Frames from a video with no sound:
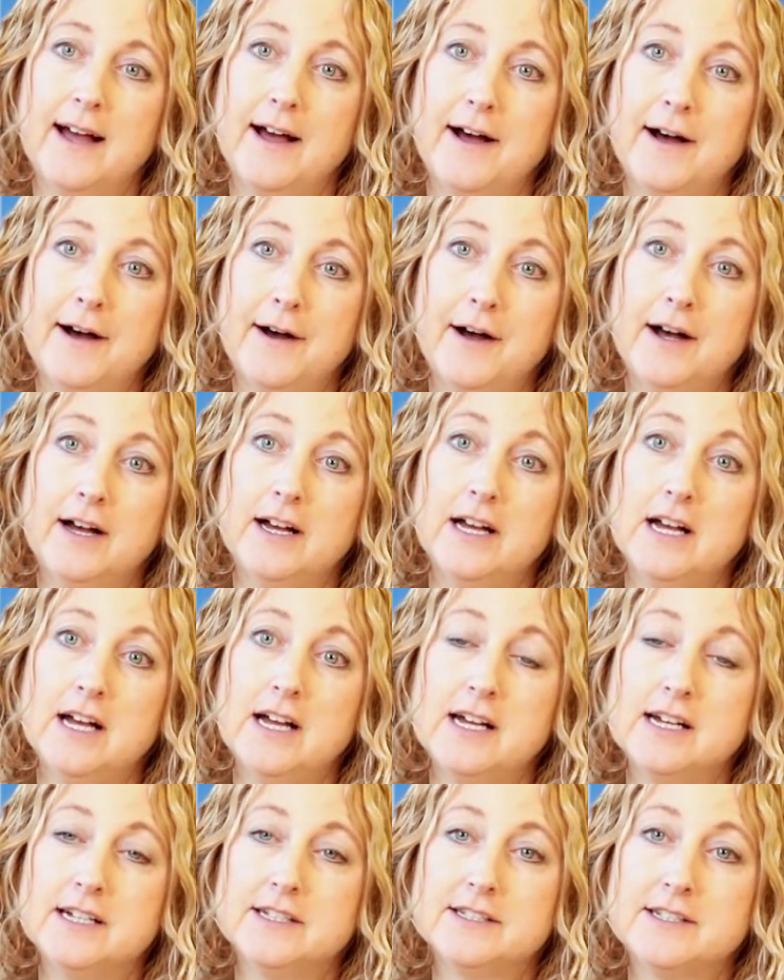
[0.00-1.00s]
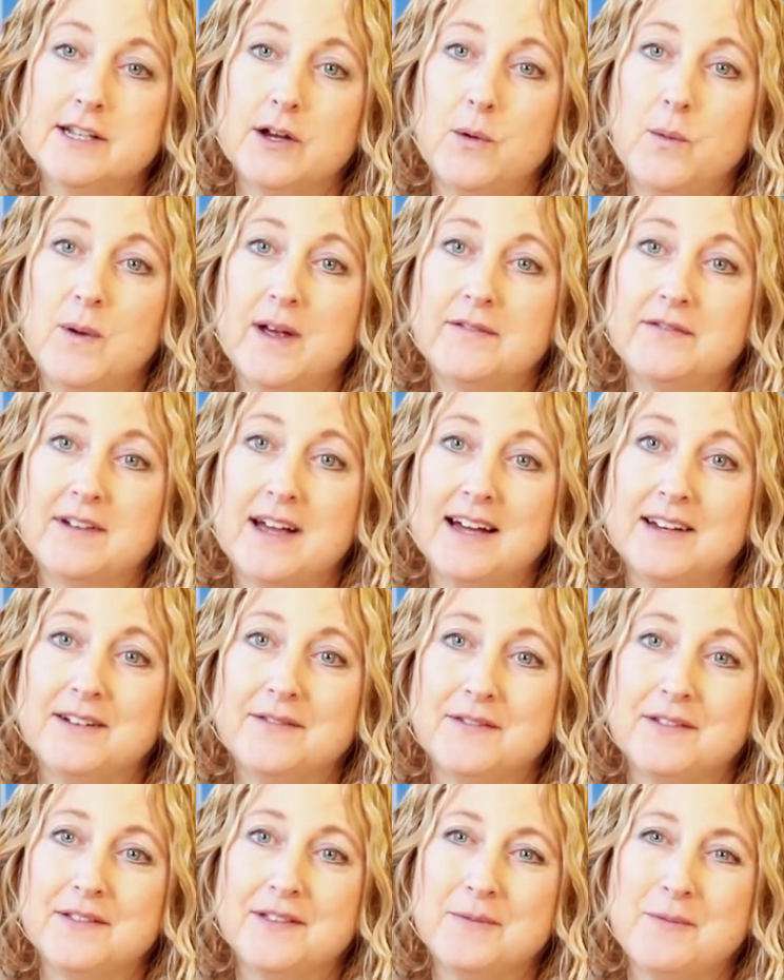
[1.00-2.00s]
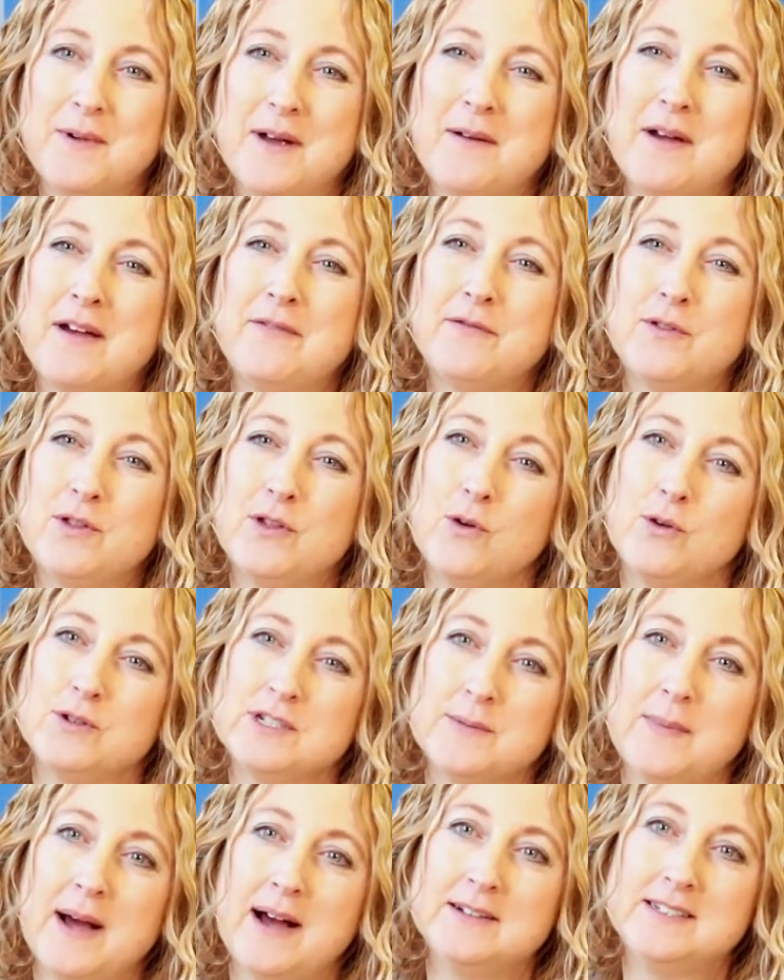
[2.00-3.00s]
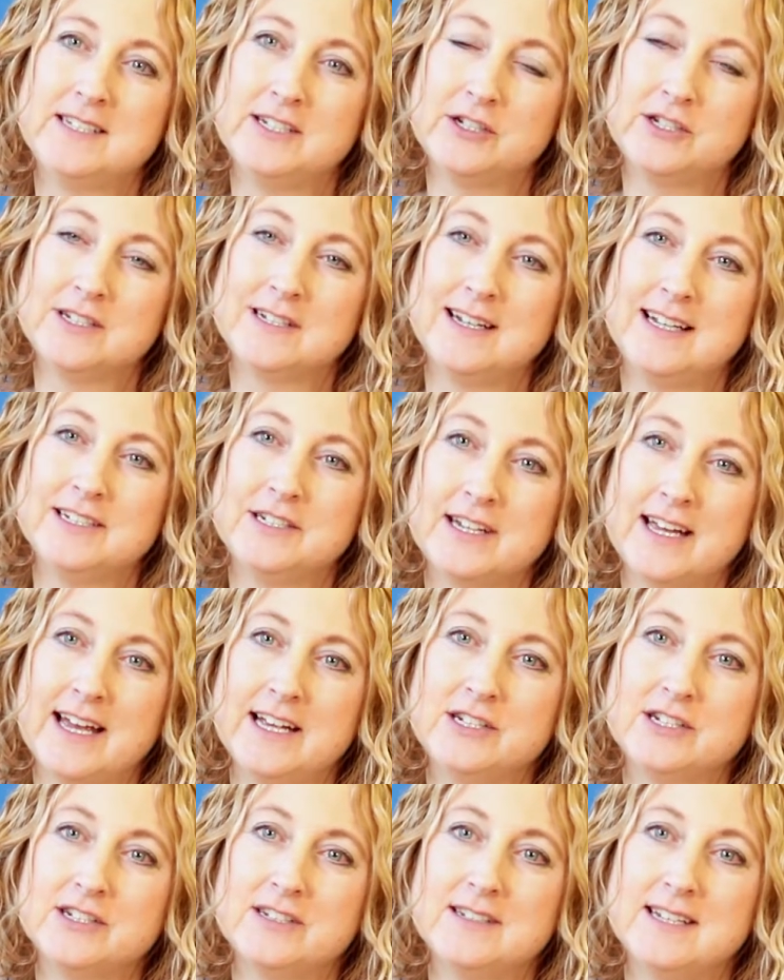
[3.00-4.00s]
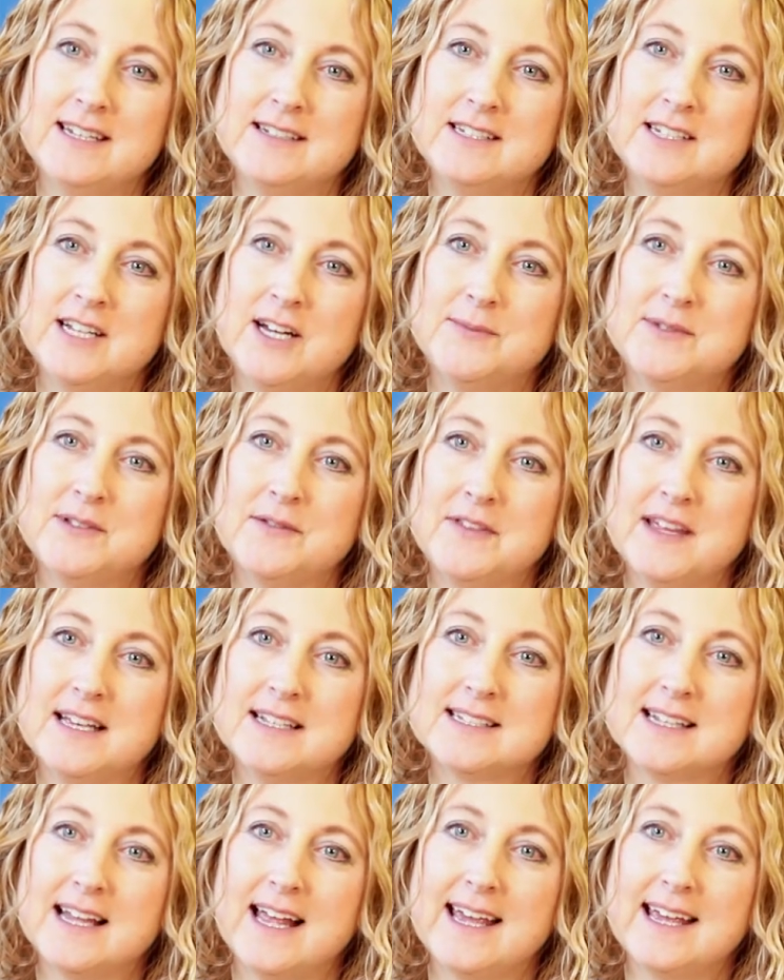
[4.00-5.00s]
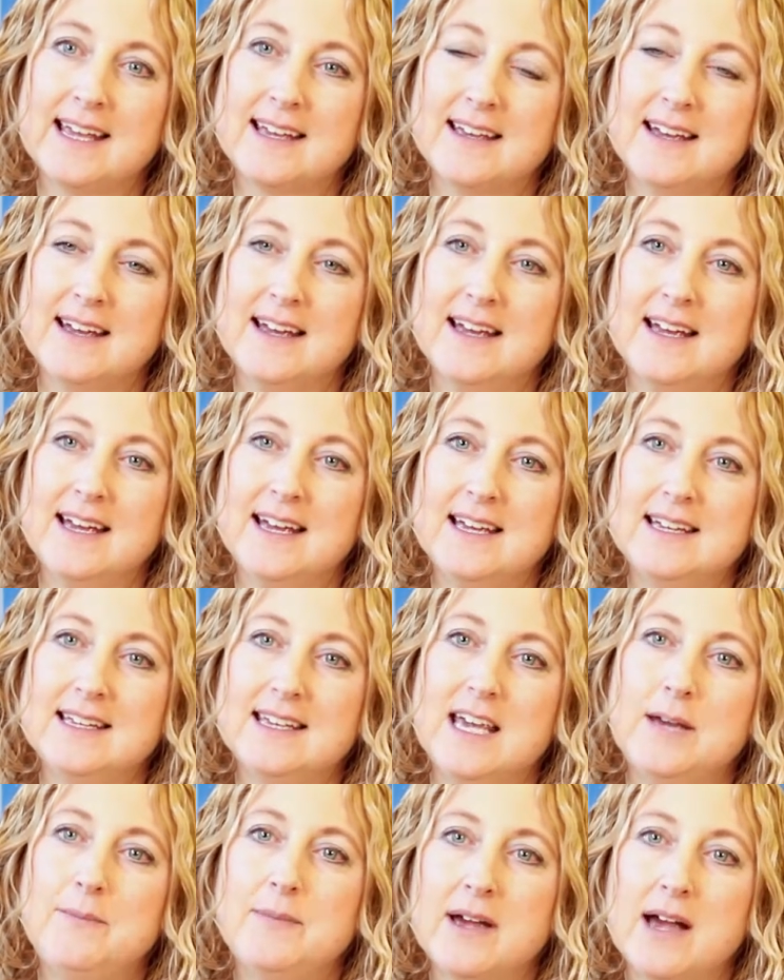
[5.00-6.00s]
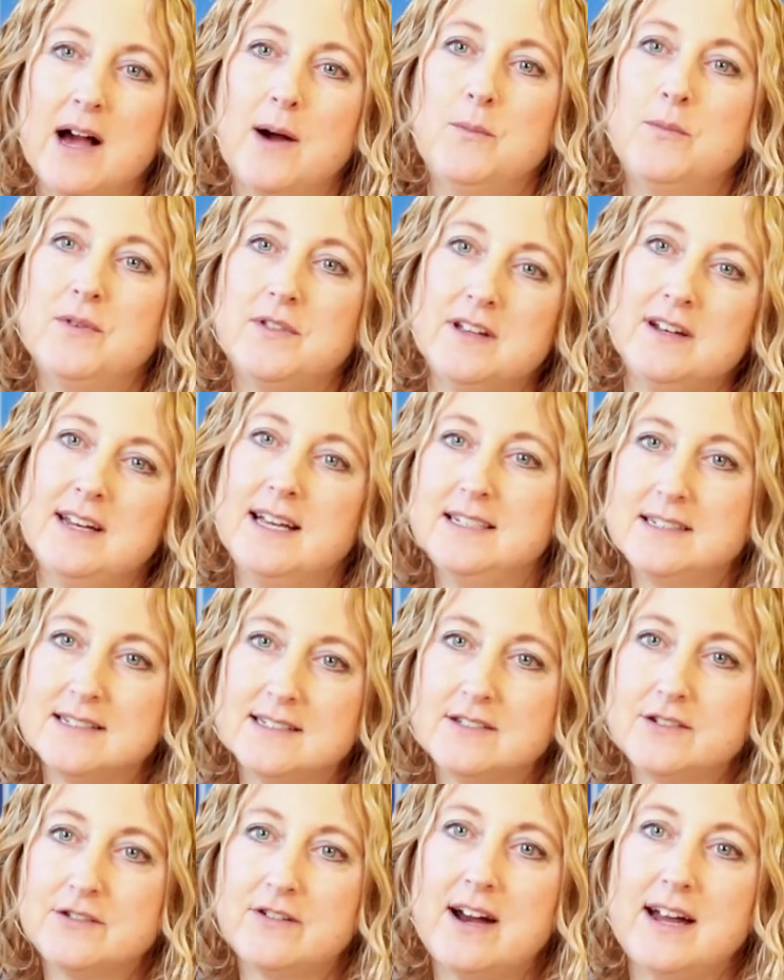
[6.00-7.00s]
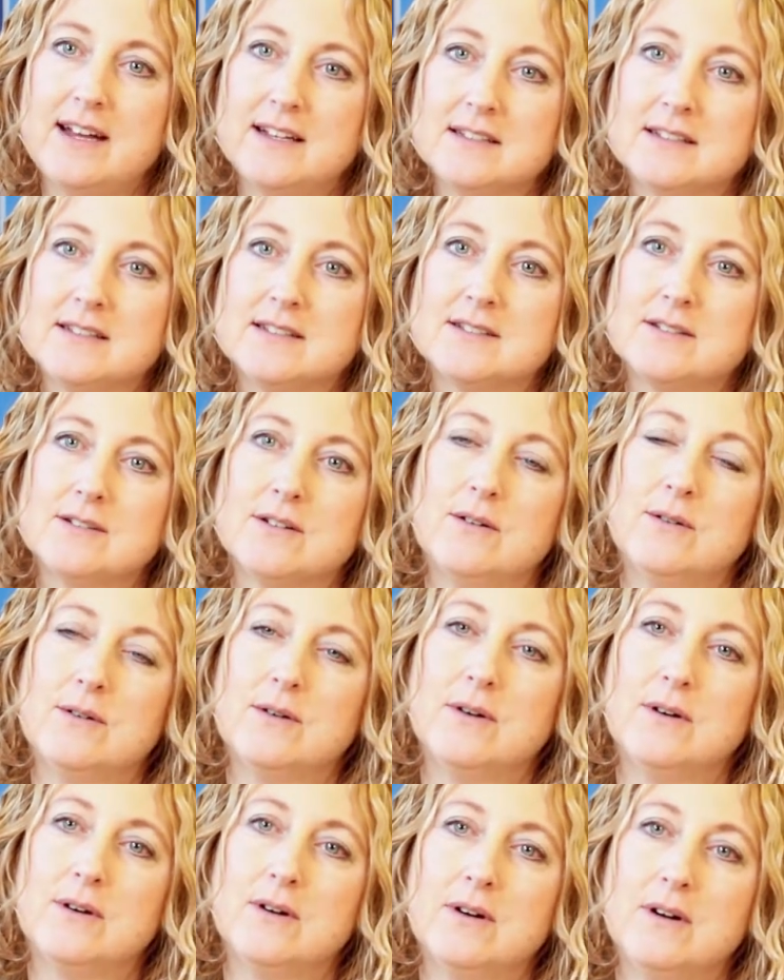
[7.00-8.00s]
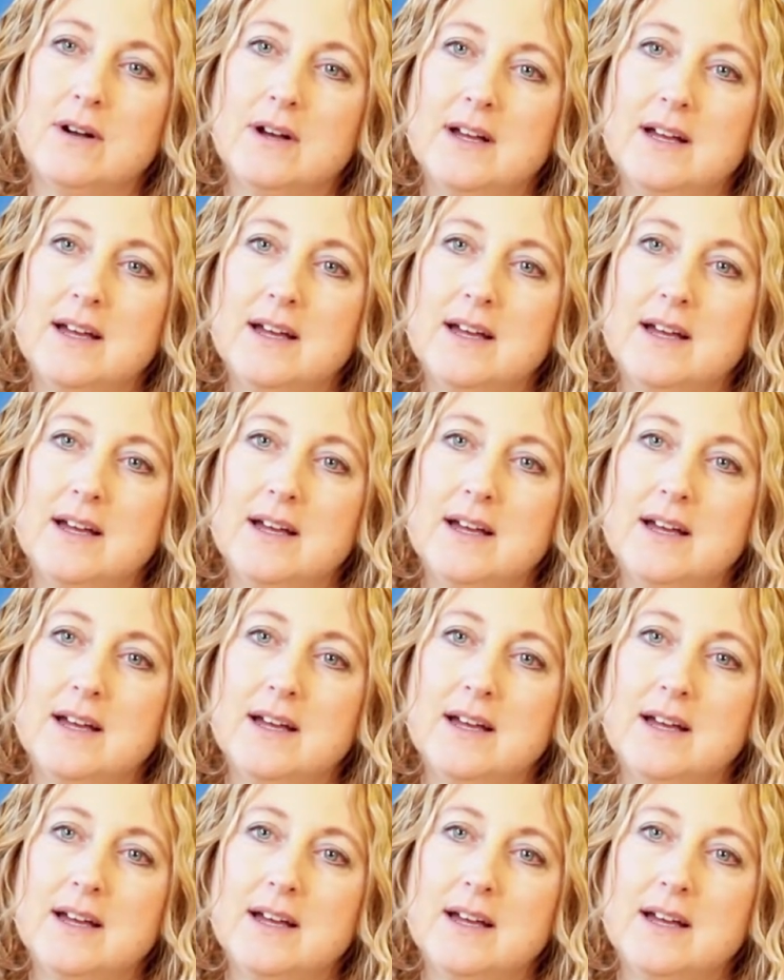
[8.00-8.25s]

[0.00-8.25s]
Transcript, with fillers: Uh, so we've kind of we have thought about digital education in terms of things like keeping up with the latest trends or